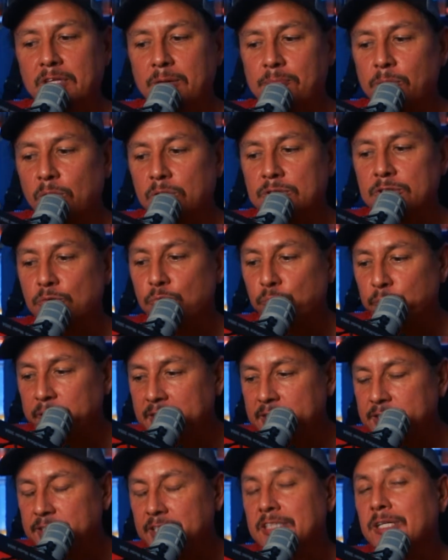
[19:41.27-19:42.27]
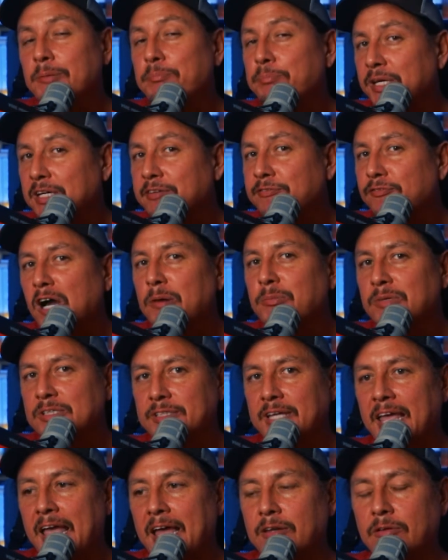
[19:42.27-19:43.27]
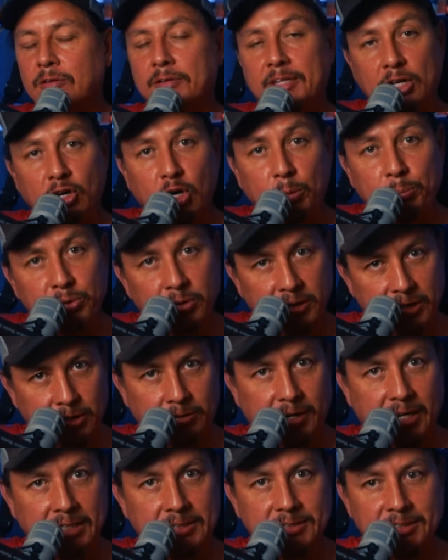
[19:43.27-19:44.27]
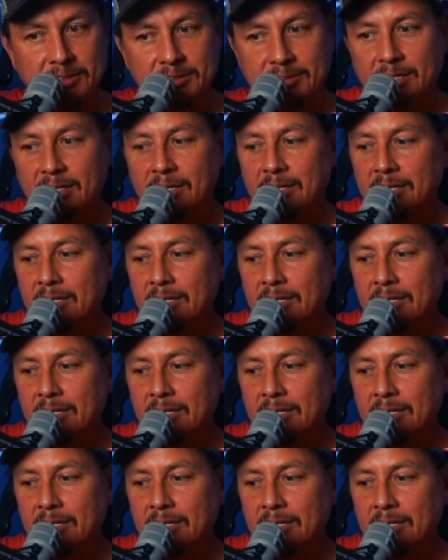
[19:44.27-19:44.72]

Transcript: the most recent big pharma scandal, the opioid crisis,